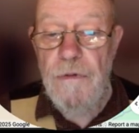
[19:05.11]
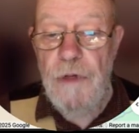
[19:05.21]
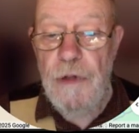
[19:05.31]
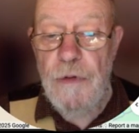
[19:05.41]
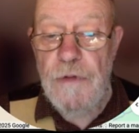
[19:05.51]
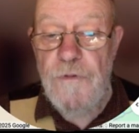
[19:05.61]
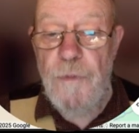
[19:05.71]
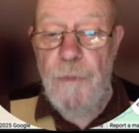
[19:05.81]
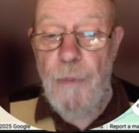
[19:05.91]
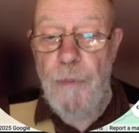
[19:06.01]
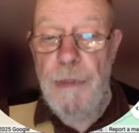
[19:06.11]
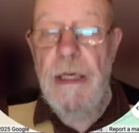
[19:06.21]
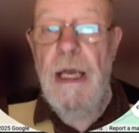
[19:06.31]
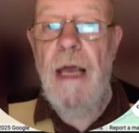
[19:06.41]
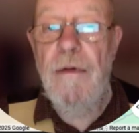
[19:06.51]
used for
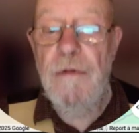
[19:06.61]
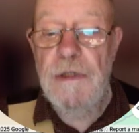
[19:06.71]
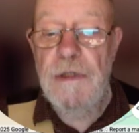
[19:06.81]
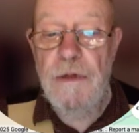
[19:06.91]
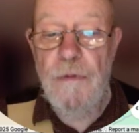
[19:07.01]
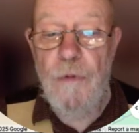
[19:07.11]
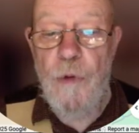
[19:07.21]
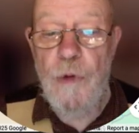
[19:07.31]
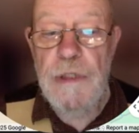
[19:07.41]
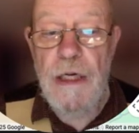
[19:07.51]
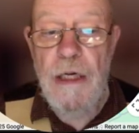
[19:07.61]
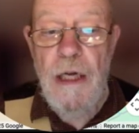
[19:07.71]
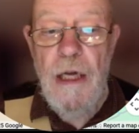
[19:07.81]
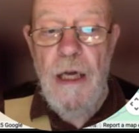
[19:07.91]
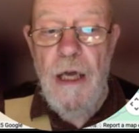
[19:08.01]
pumping out the water.
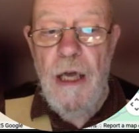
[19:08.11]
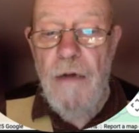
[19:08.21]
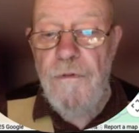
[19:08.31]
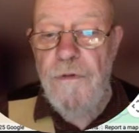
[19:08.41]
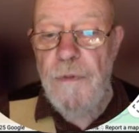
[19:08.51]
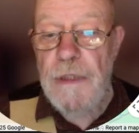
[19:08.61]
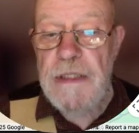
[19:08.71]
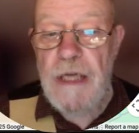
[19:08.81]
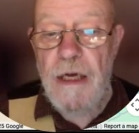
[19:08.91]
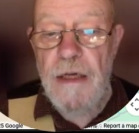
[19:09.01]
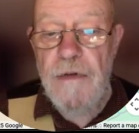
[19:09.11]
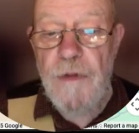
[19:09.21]
And from the side of the